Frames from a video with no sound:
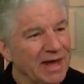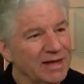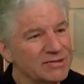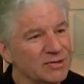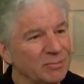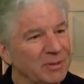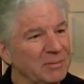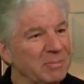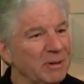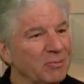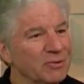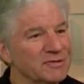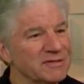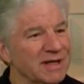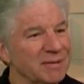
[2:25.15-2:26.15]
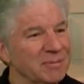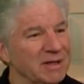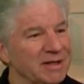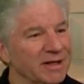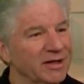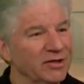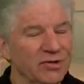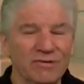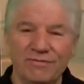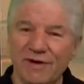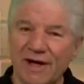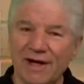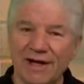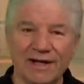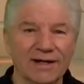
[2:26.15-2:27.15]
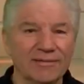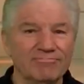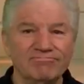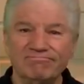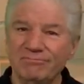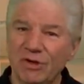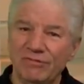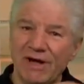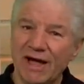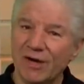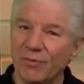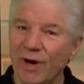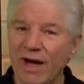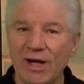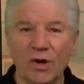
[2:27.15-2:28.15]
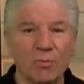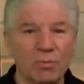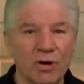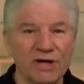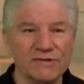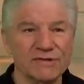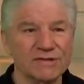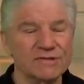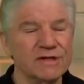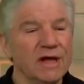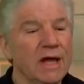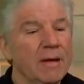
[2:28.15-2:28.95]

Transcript: So many people would say to me, Doug, you've got a, you've got a radio presence.